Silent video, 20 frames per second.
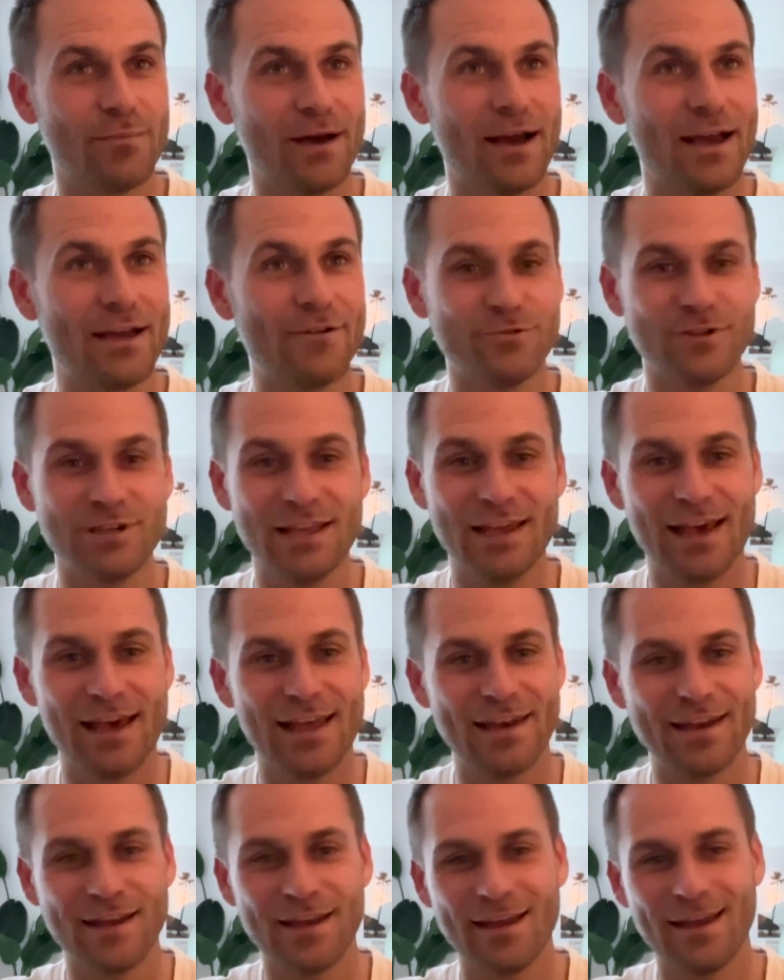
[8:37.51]
I really had
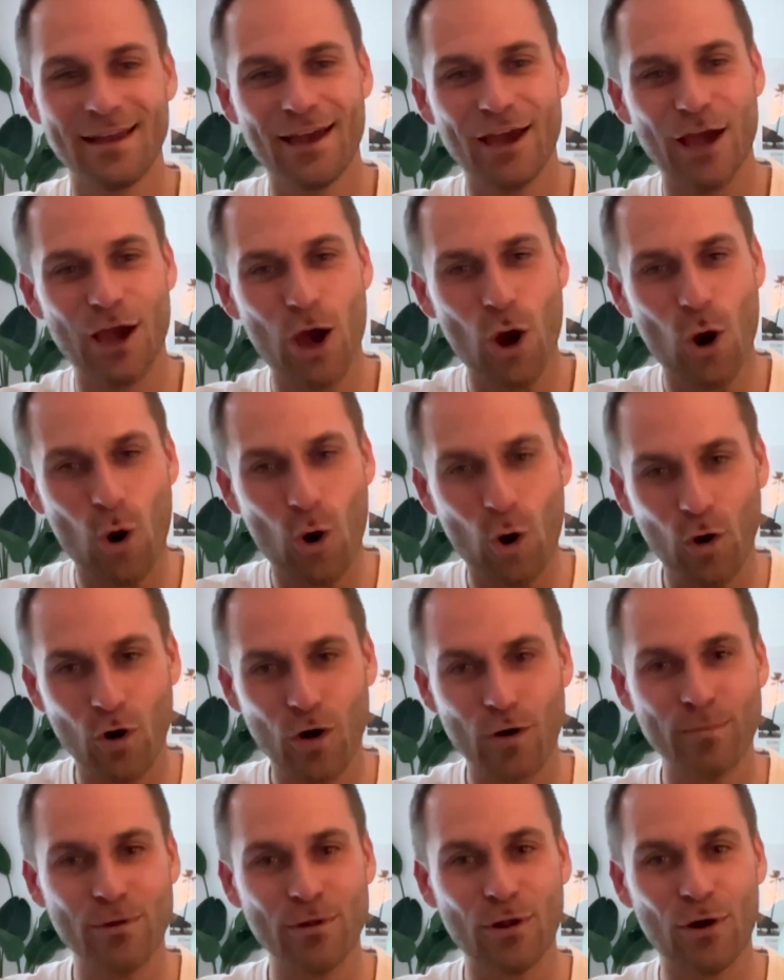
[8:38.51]
a
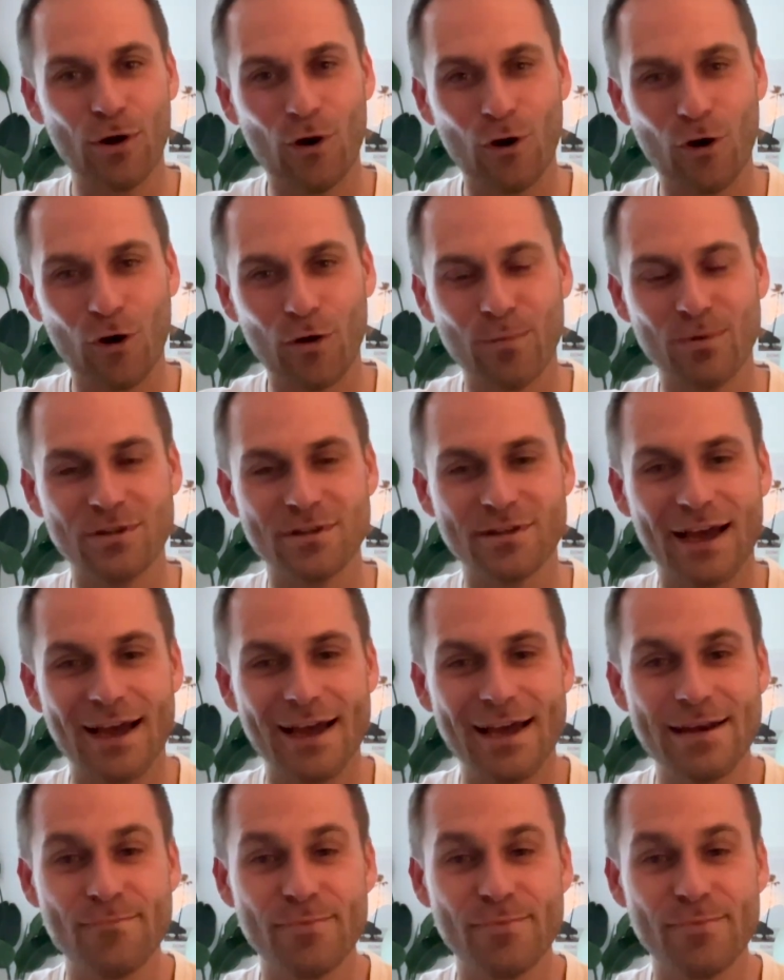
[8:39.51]
horrible diet,